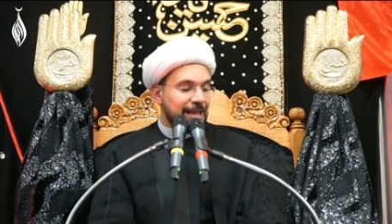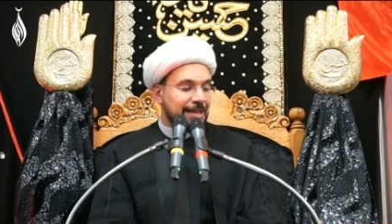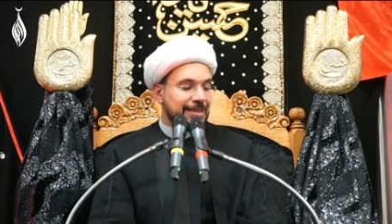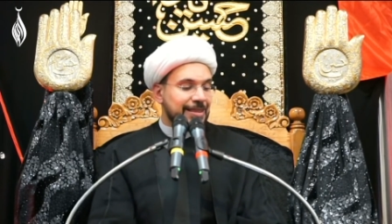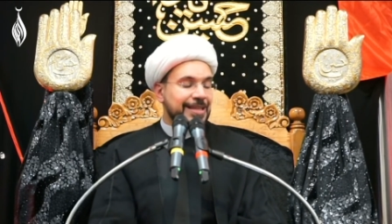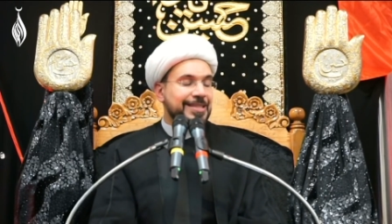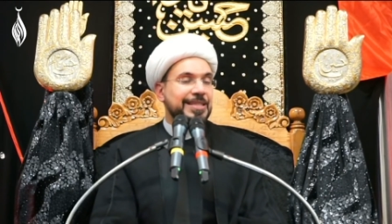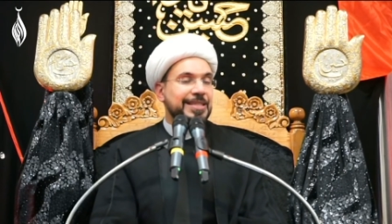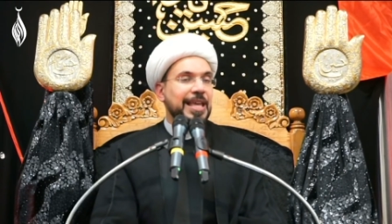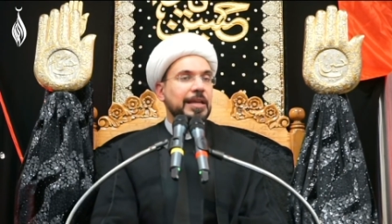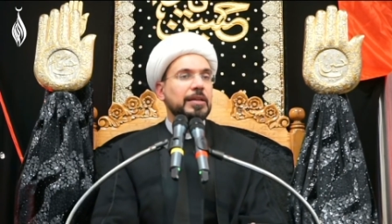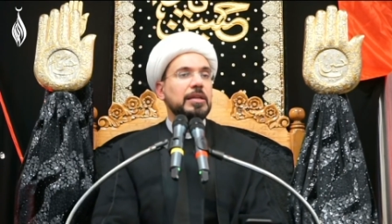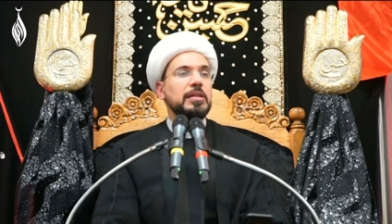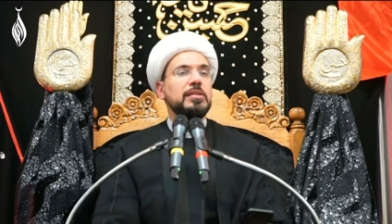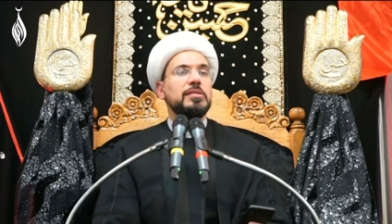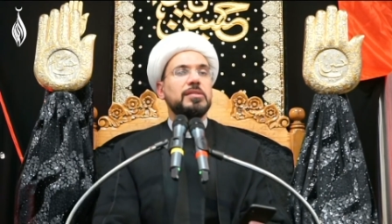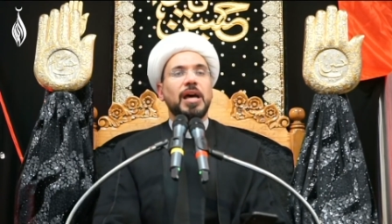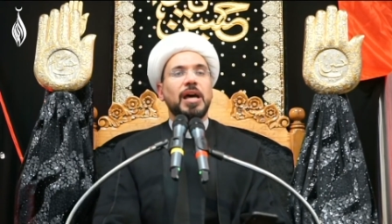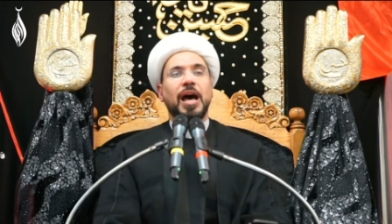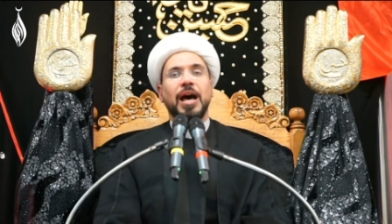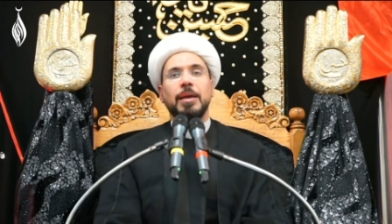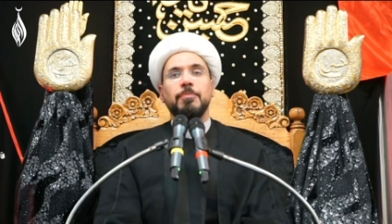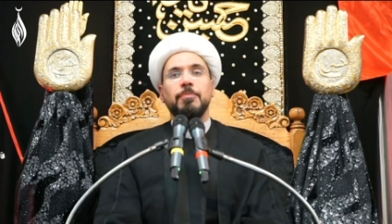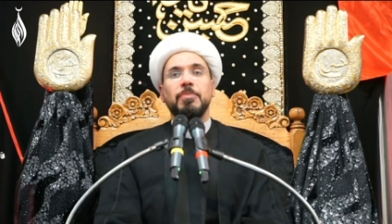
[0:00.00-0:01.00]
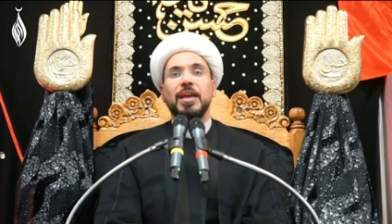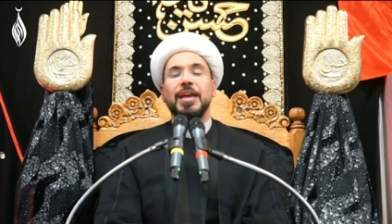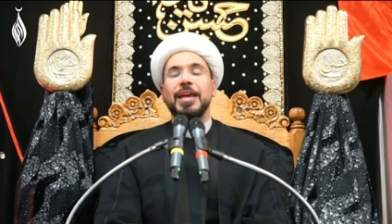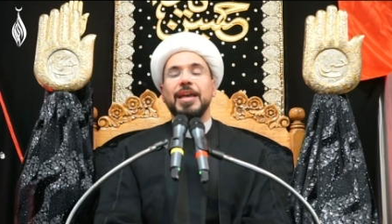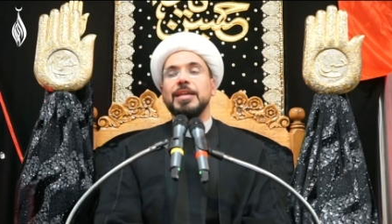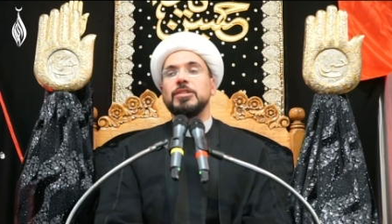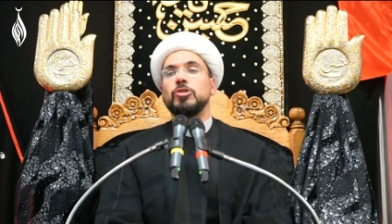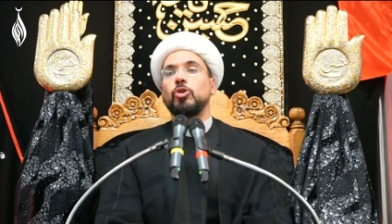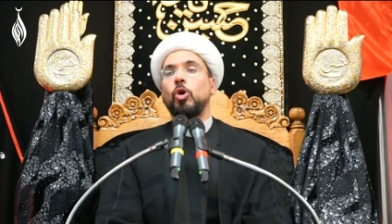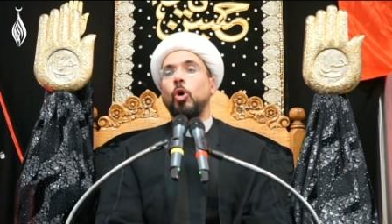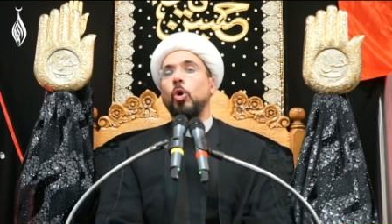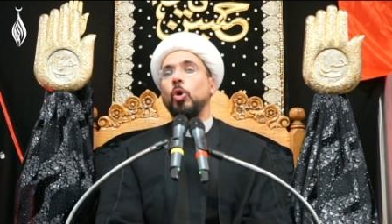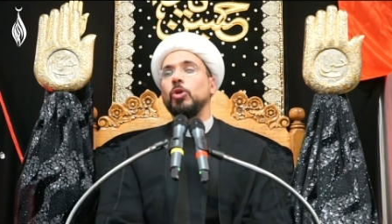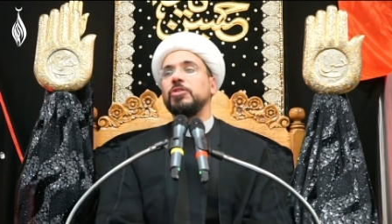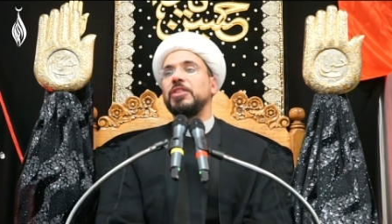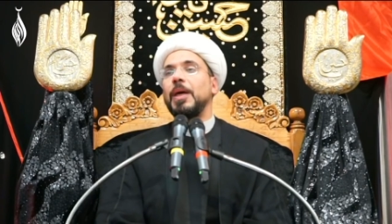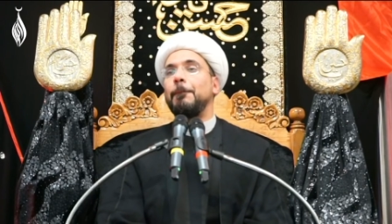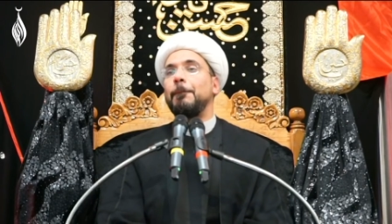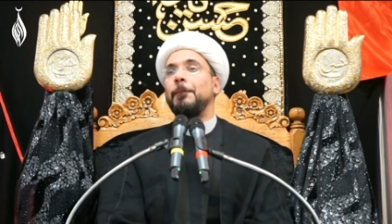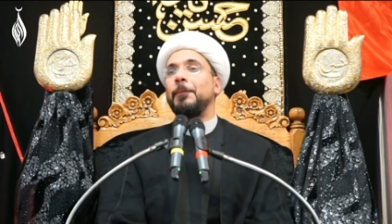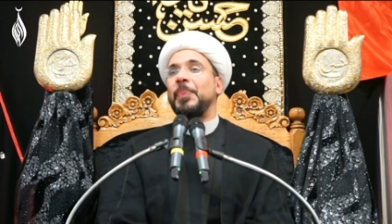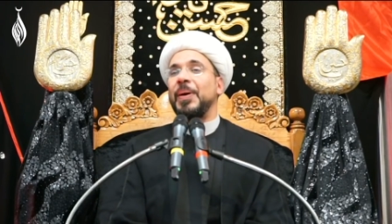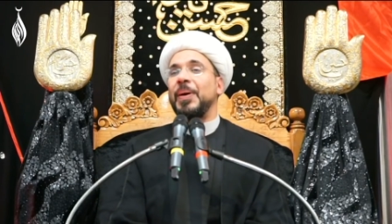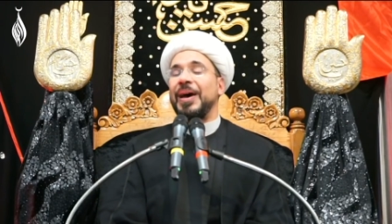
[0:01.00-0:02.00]
The second type is called the
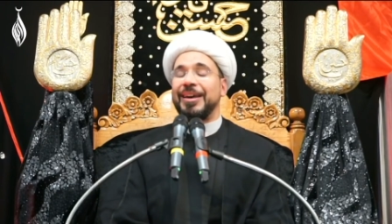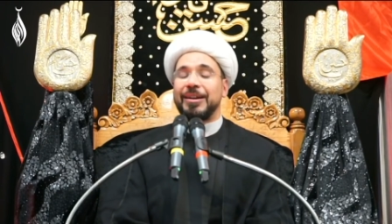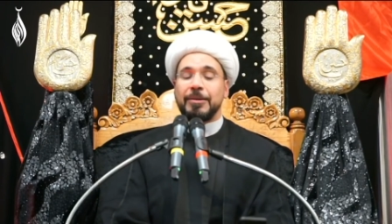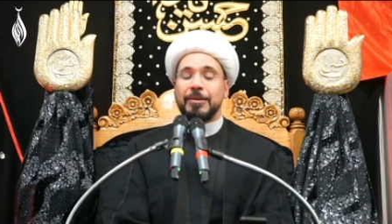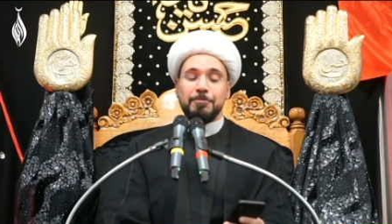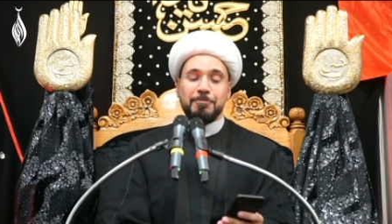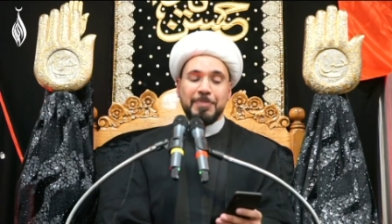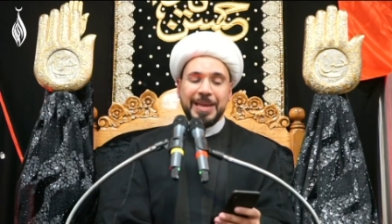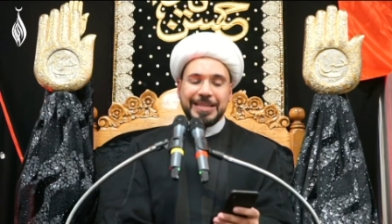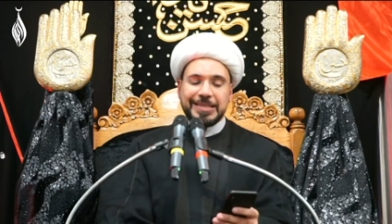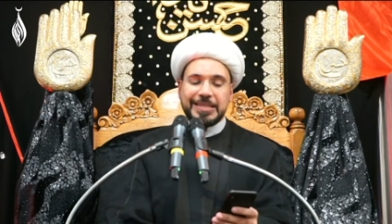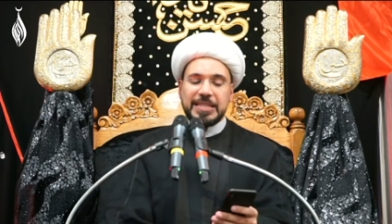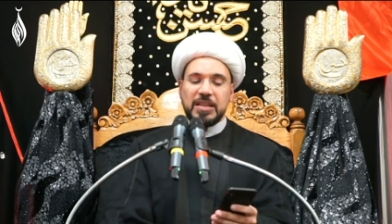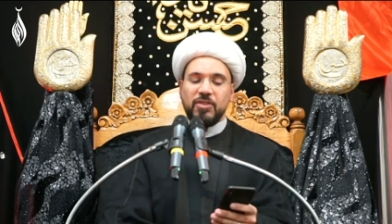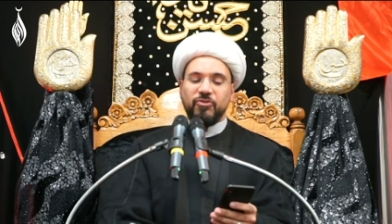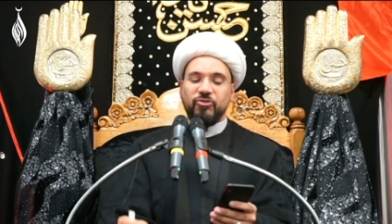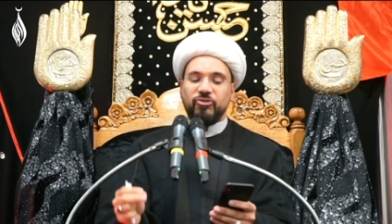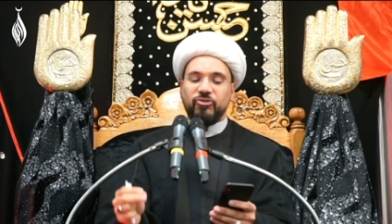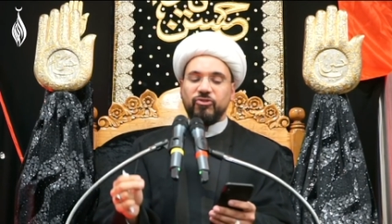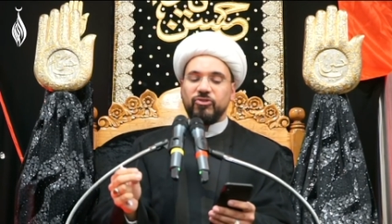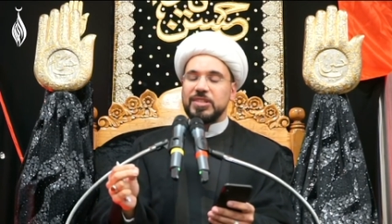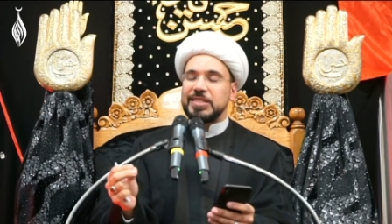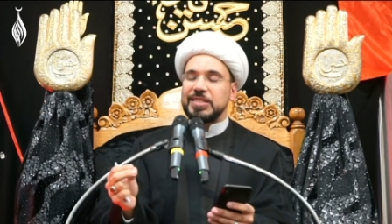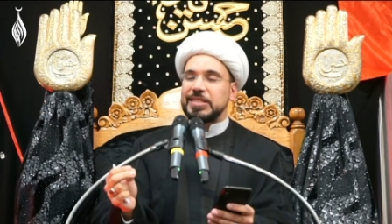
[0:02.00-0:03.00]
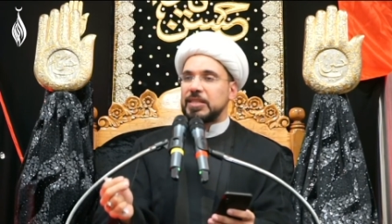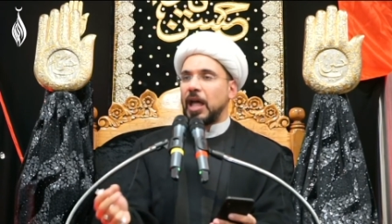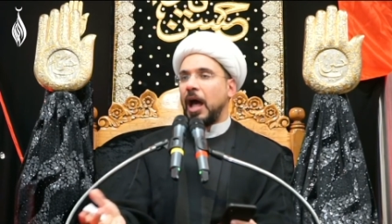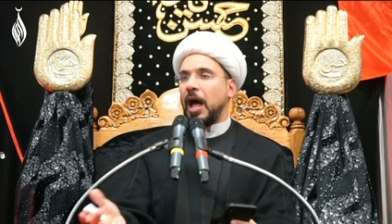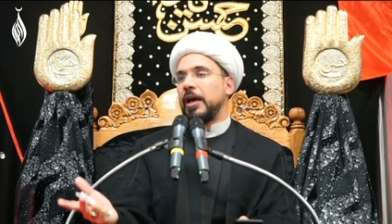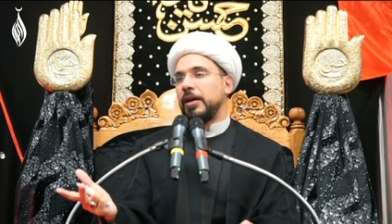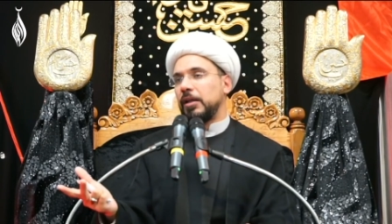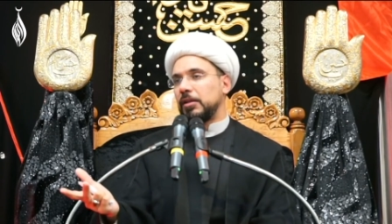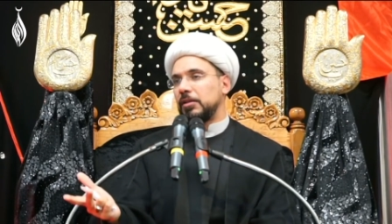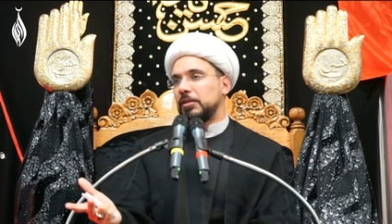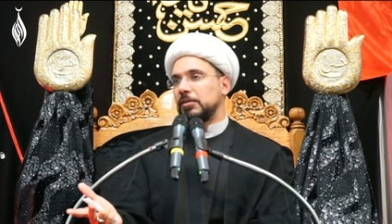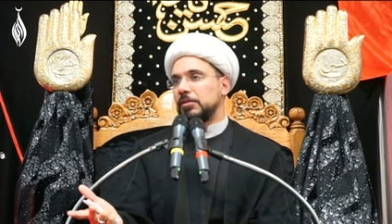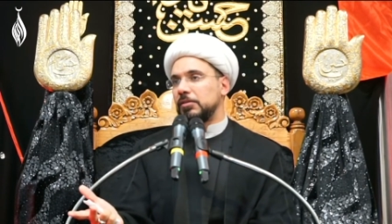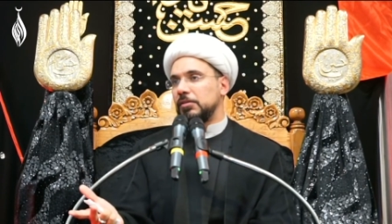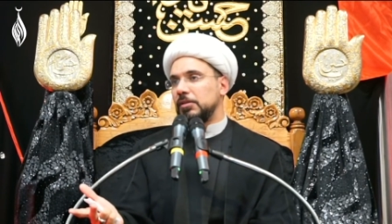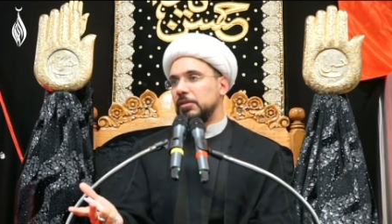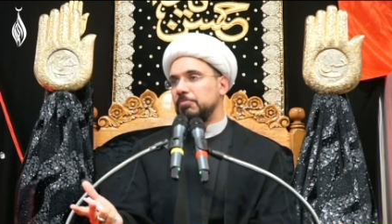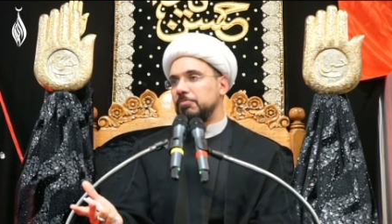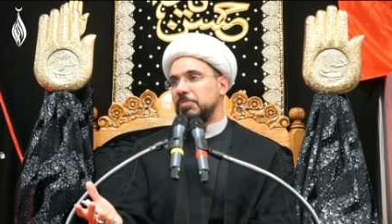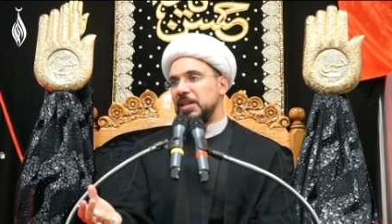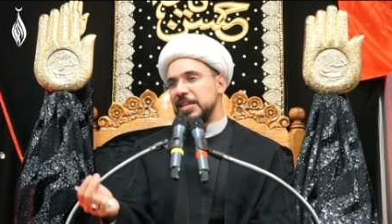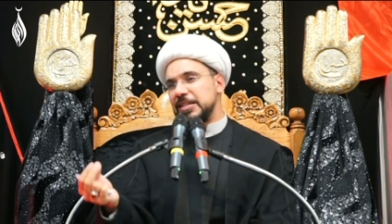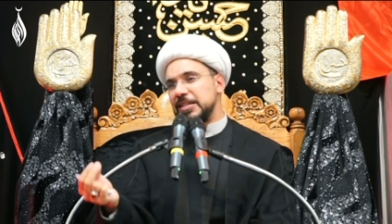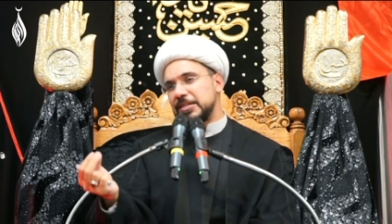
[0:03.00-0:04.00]
permissive style.
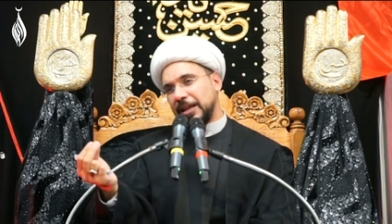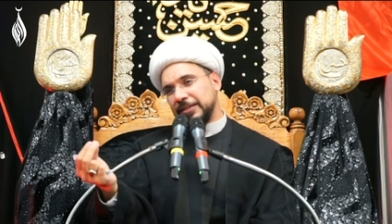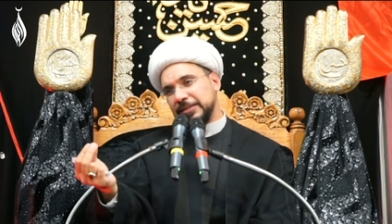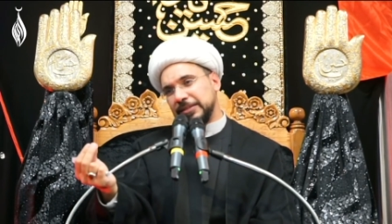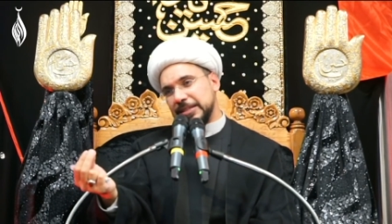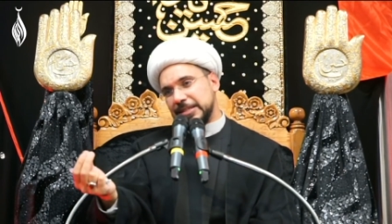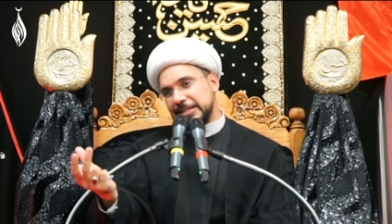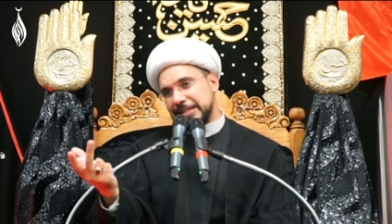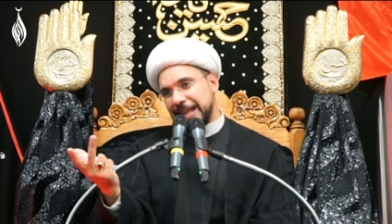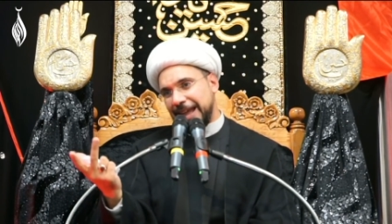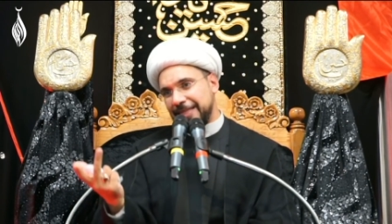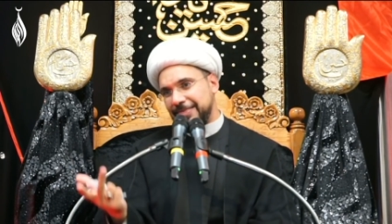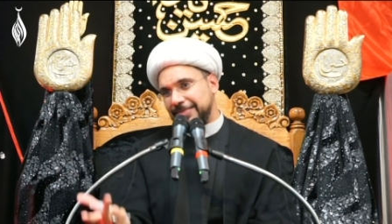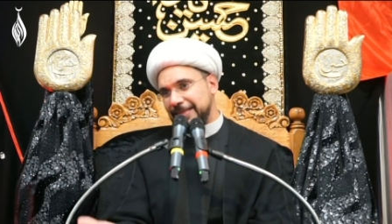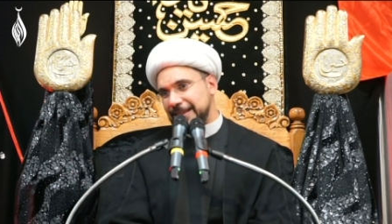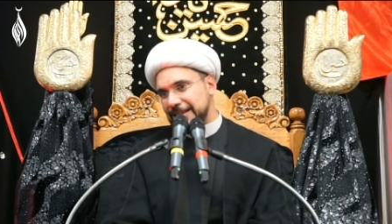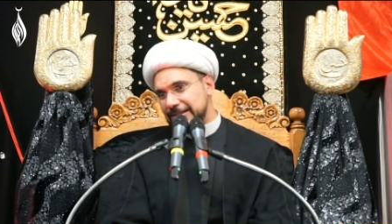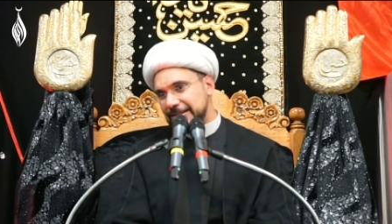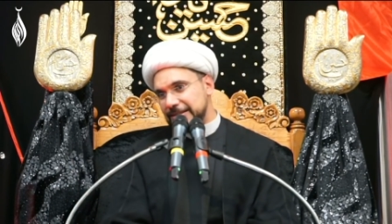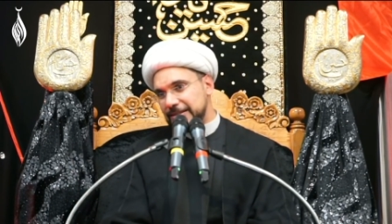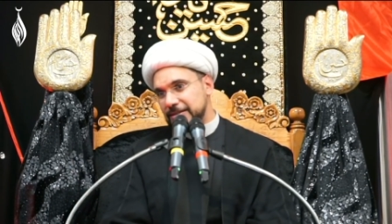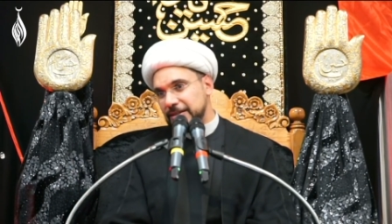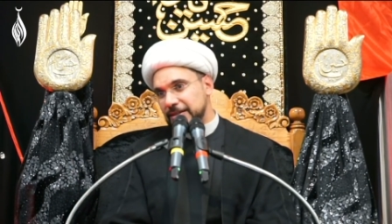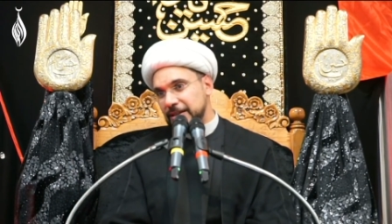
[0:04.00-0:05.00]
Please understand these.